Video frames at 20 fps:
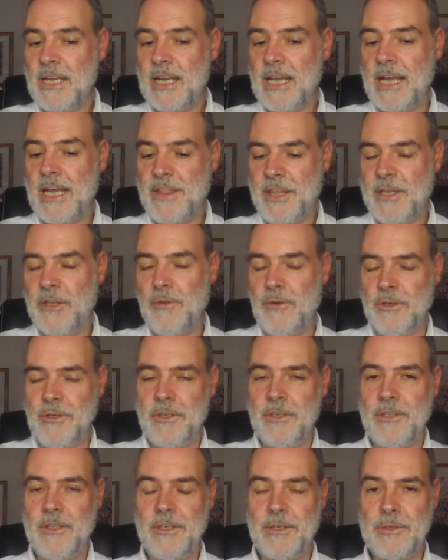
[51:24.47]
and then you
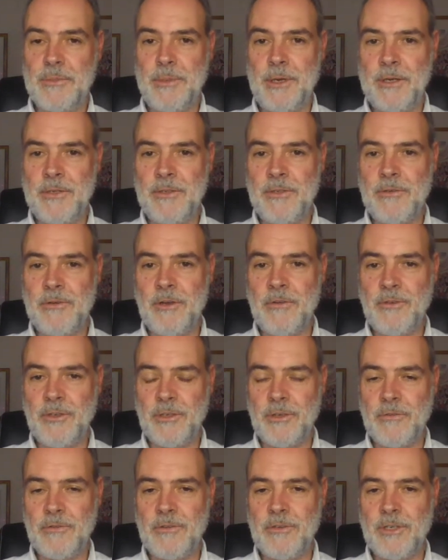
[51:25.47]
look at the experience your own
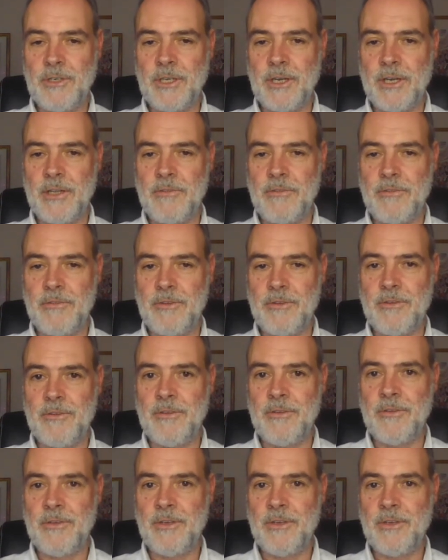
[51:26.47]
children are going through